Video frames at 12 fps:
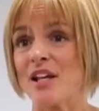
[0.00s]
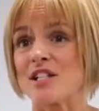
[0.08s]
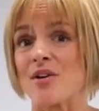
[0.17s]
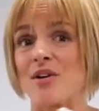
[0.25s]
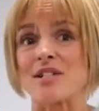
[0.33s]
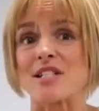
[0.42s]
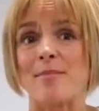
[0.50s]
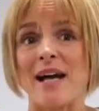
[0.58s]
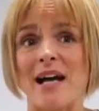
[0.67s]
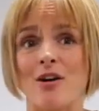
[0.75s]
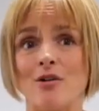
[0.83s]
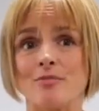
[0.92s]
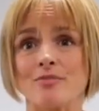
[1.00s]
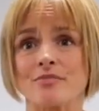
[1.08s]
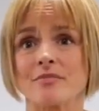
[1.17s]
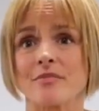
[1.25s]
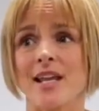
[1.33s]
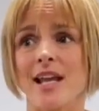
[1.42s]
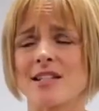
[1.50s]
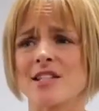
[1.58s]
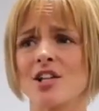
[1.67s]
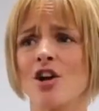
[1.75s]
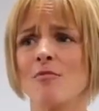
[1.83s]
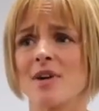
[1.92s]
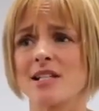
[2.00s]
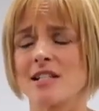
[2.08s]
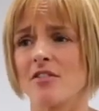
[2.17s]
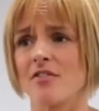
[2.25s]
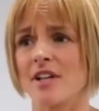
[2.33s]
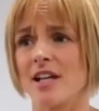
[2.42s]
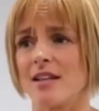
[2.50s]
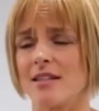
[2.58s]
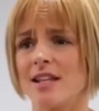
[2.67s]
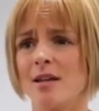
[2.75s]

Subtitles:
So it's about getting to know myself again.